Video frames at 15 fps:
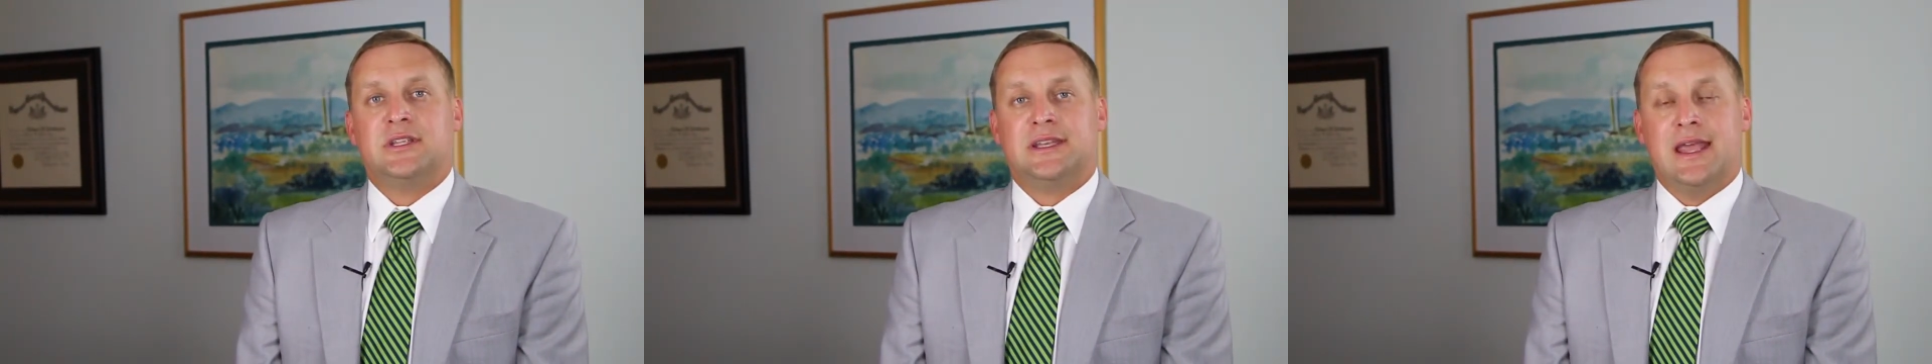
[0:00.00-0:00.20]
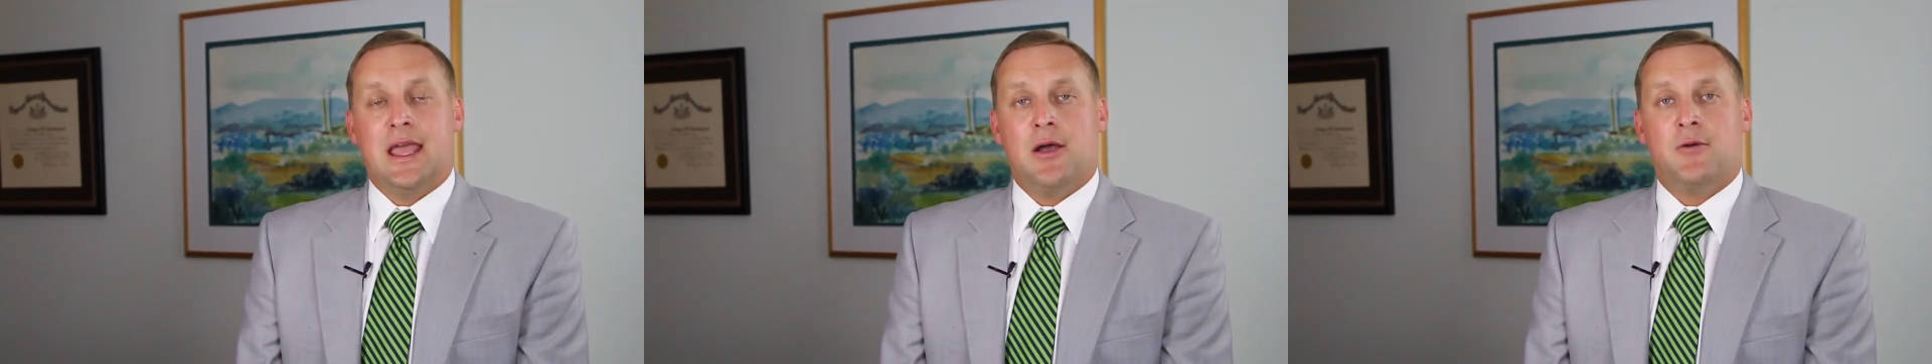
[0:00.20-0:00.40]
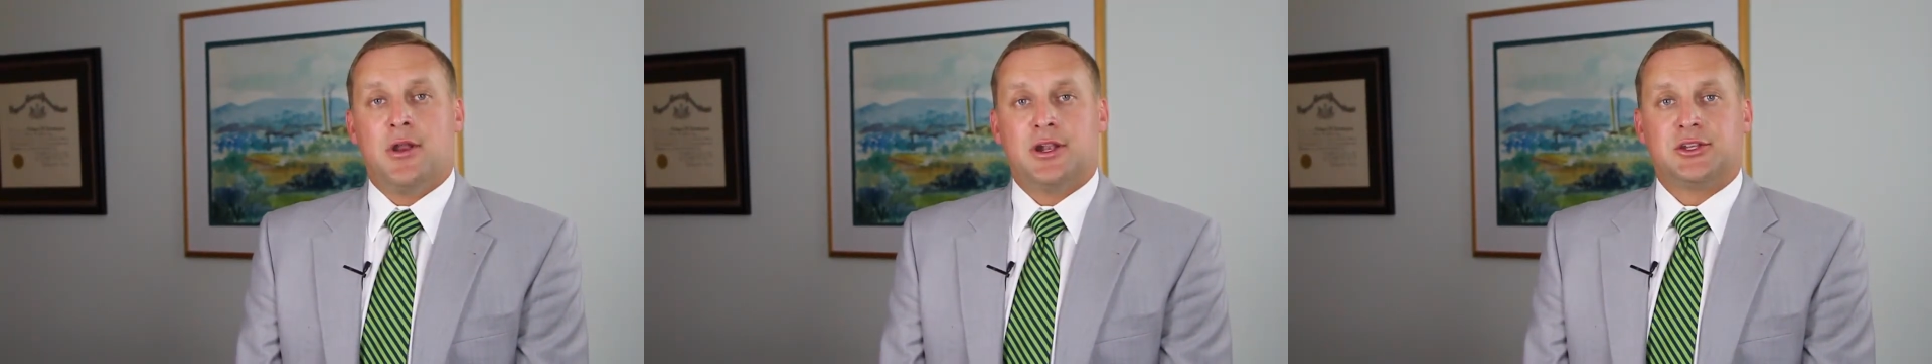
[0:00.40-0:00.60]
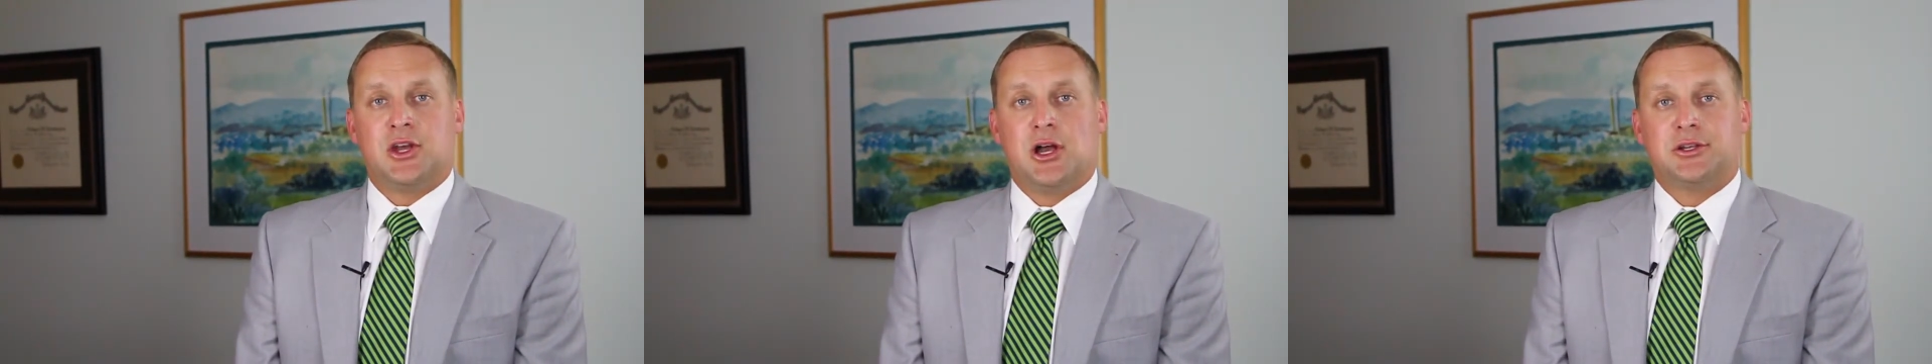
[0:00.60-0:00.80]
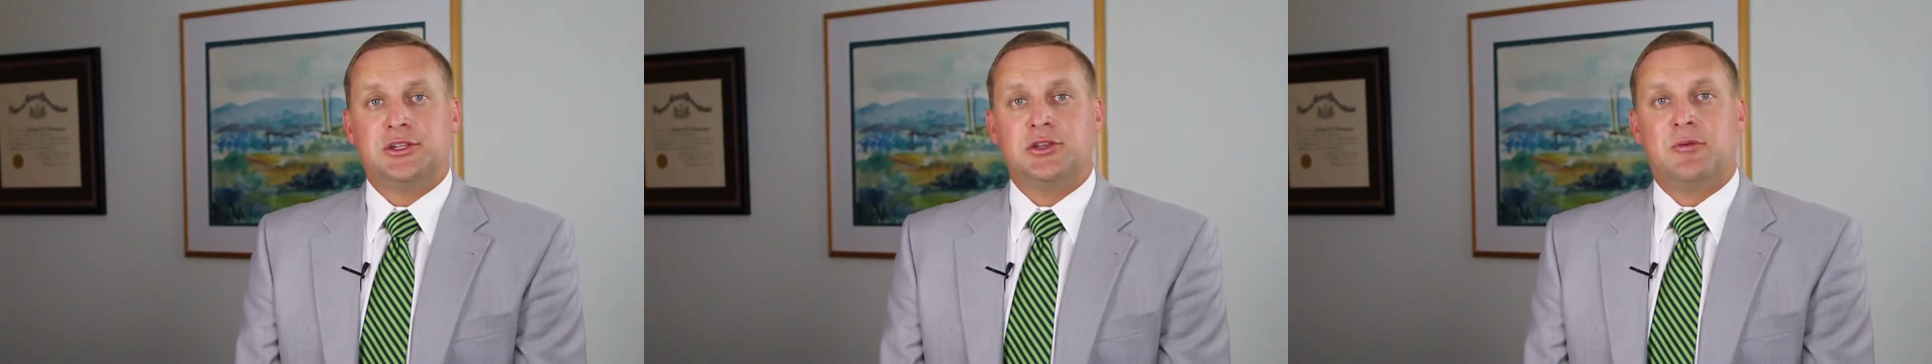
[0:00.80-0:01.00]
Today I want to
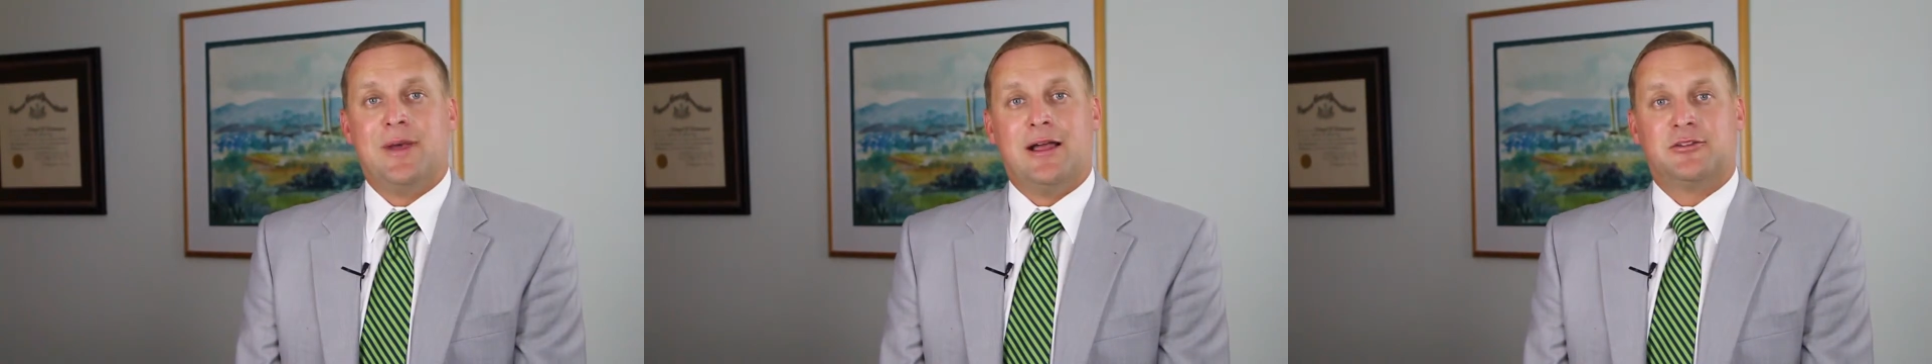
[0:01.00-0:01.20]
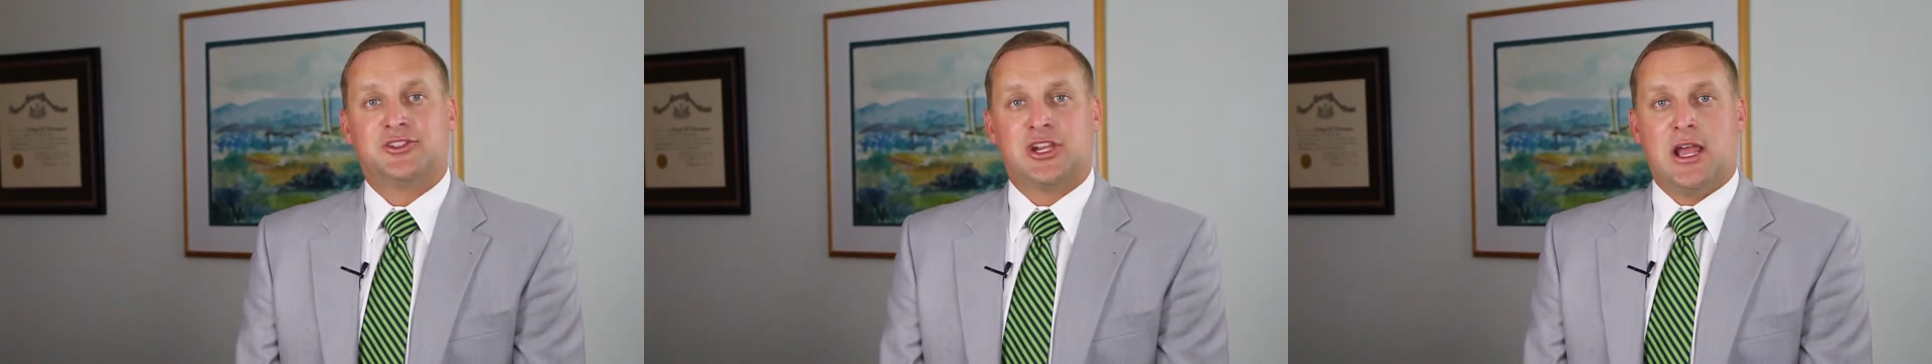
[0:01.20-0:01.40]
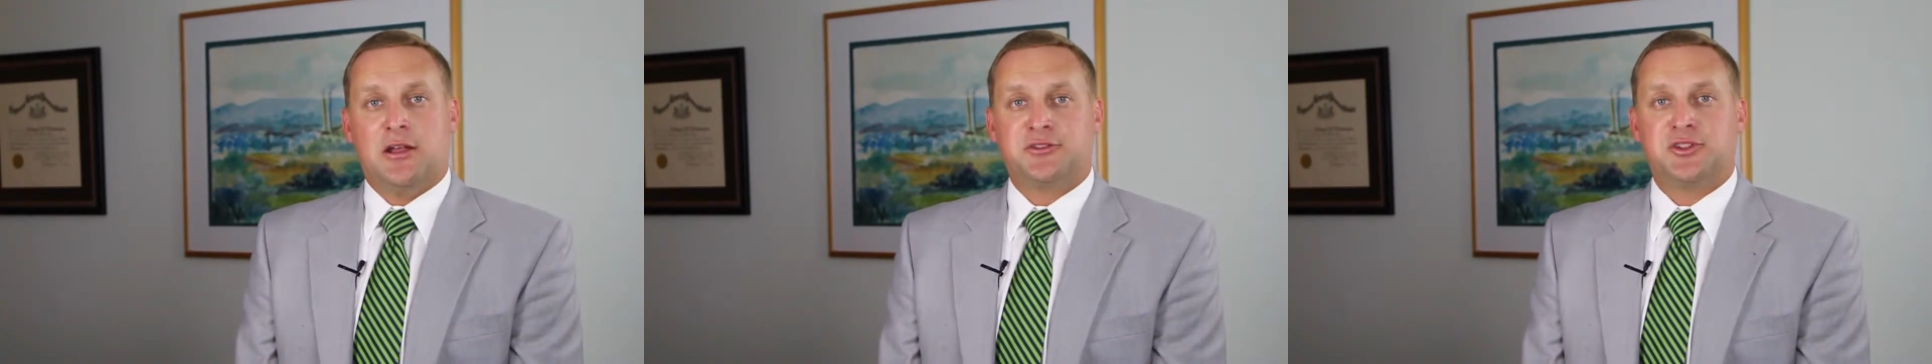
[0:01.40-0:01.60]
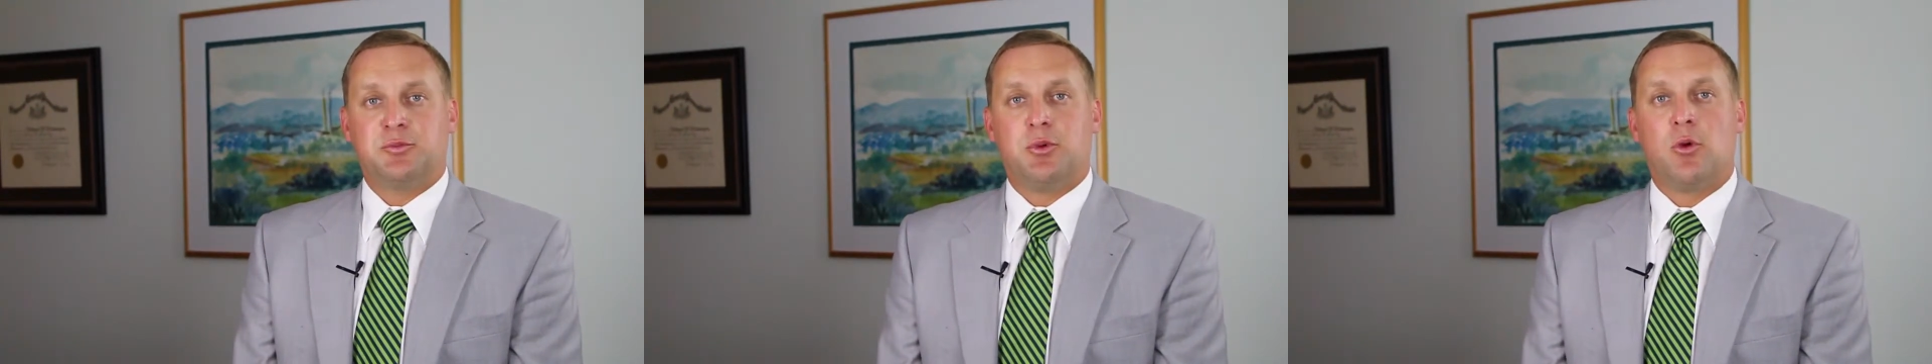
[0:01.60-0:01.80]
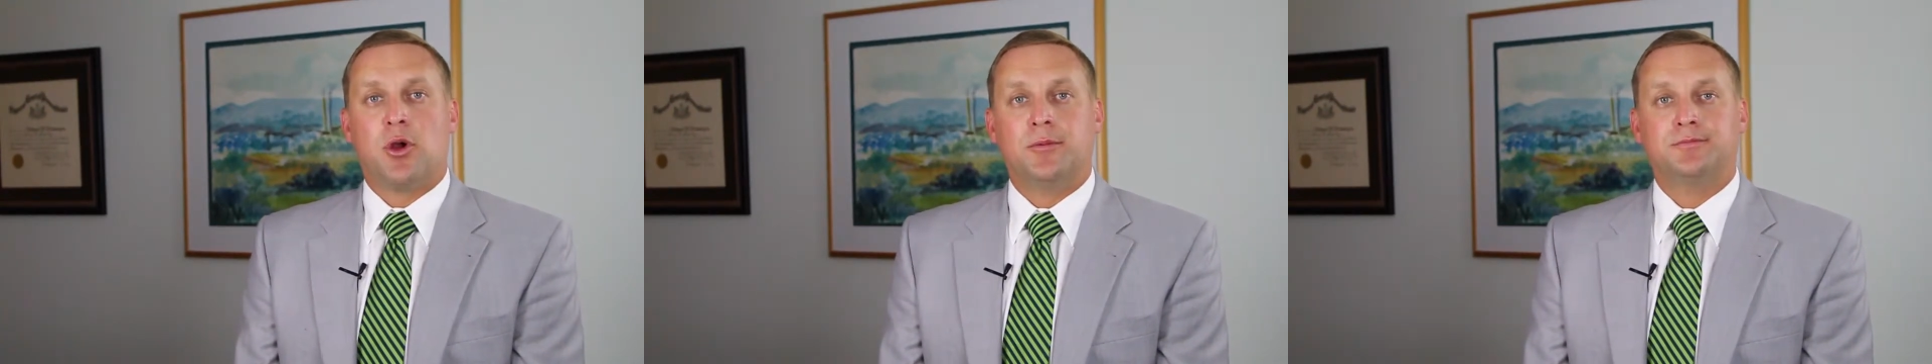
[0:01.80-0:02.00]
talk to you about child
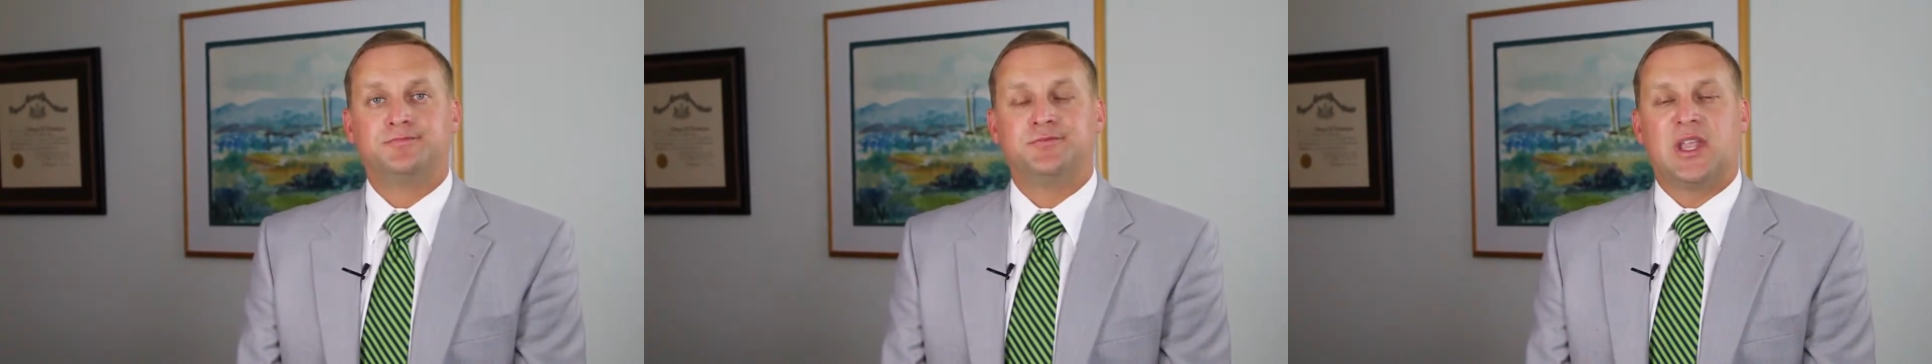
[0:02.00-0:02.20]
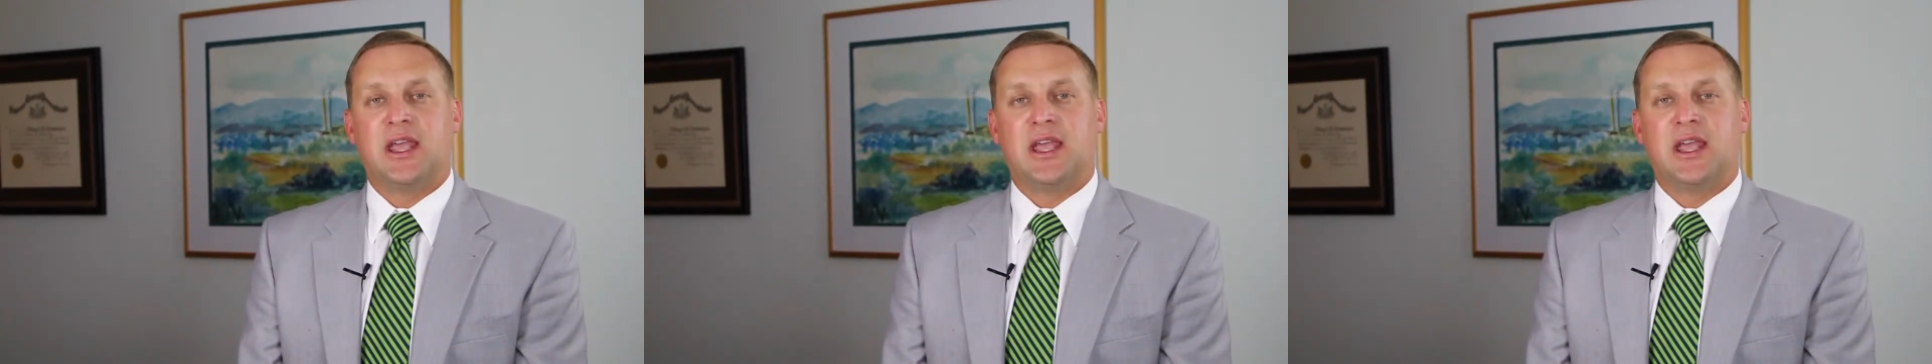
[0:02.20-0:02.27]
support,